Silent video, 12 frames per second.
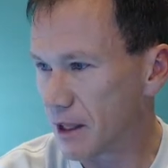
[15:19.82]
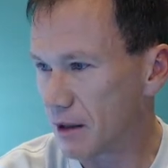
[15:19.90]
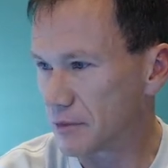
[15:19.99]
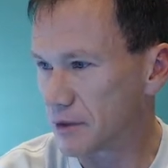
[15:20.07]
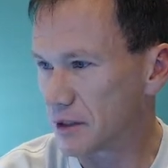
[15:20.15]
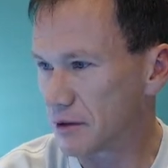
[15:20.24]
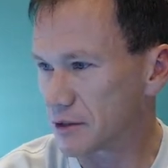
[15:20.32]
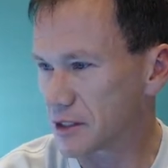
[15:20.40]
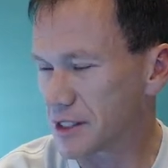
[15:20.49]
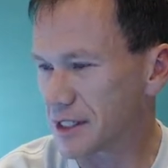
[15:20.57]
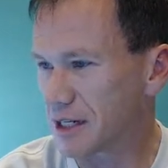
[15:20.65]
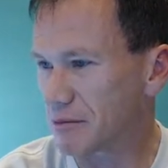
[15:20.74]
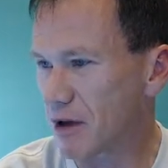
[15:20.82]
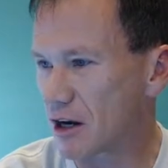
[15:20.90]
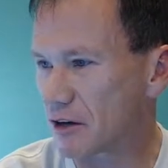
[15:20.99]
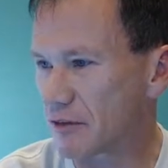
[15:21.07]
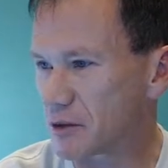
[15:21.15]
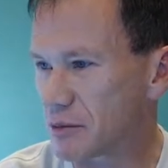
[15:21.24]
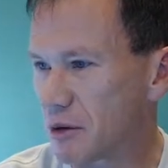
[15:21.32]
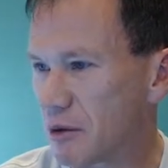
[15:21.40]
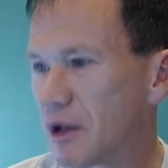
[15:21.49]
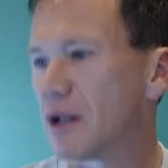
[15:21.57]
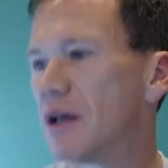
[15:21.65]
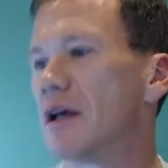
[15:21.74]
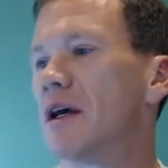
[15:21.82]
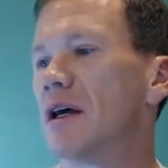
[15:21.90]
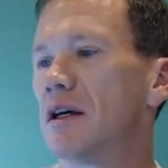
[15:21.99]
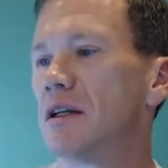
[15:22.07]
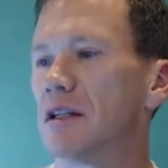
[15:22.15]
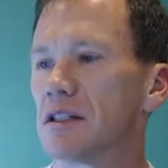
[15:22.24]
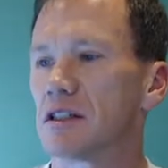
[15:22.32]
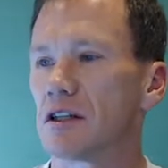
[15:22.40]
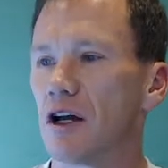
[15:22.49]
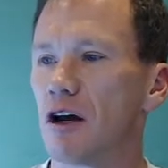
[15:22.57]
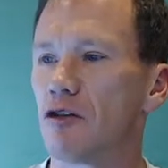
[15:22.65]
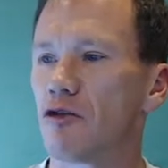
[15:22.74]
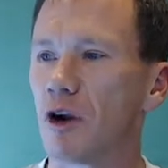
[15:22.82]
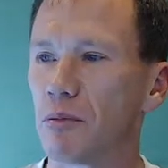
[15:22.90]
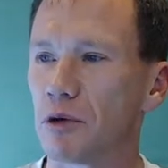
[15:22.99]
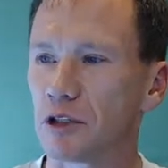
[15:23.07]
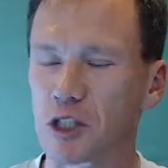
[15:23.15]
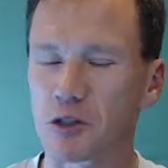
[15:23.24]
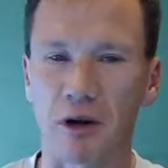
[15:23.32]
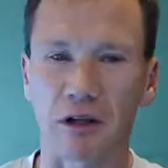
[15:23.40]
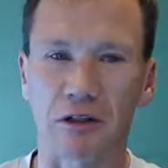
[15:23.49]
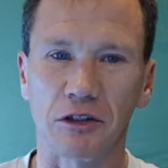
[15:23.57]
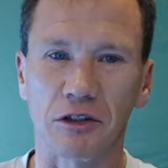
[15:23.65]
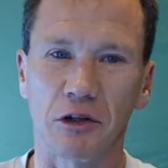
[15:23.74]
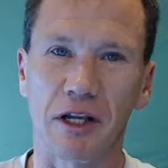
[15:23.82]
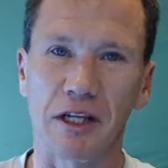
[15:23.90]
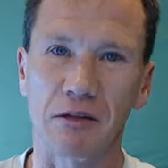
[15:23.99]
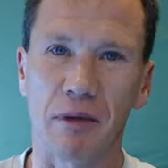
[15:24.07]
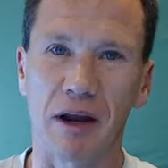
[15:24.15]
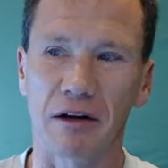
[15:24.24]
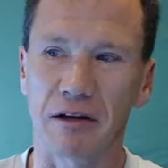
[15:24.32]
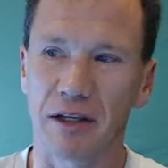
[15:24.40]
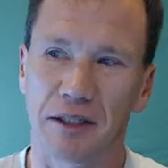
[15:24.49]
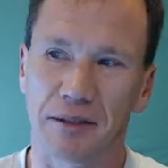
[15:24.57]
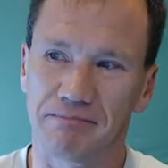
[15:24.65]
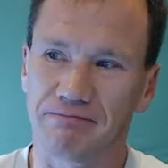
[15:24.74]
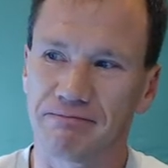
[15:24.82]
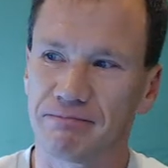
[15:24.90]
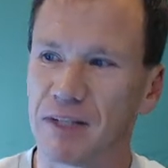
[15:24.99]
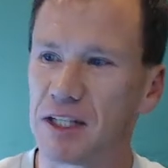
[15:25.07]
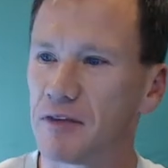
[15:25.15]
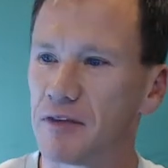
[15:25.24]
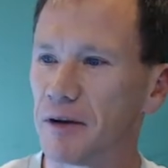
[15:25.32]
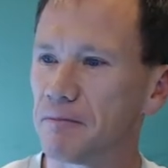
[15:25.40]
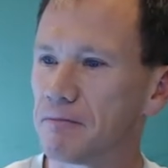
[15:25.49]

just gonna say didn't bother to fix me. You know what? Just front bushes sprinkler zone has a minor leak. It's fine.